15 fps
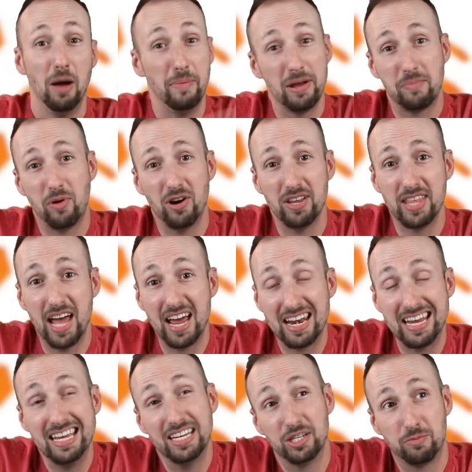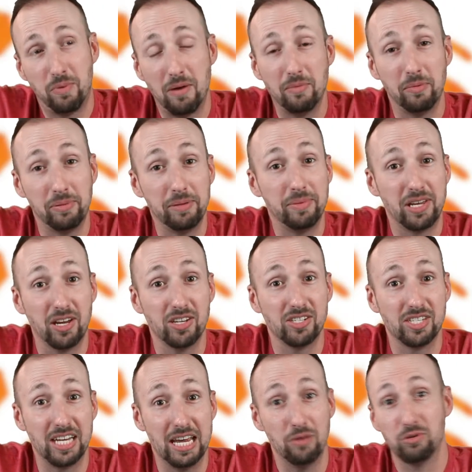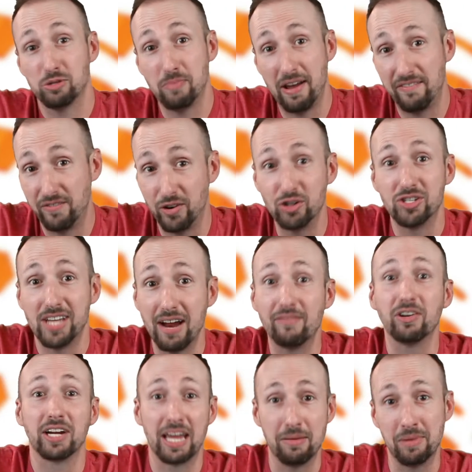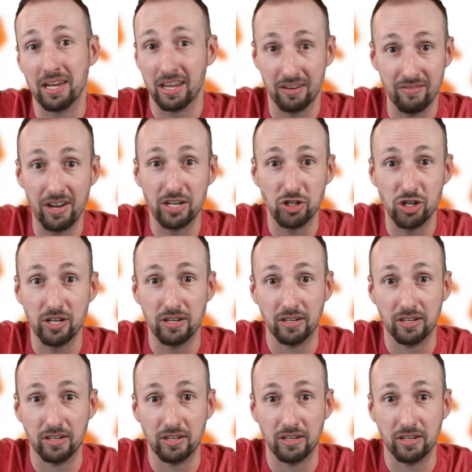A big part of that is probably because it was my first ever gaming convention.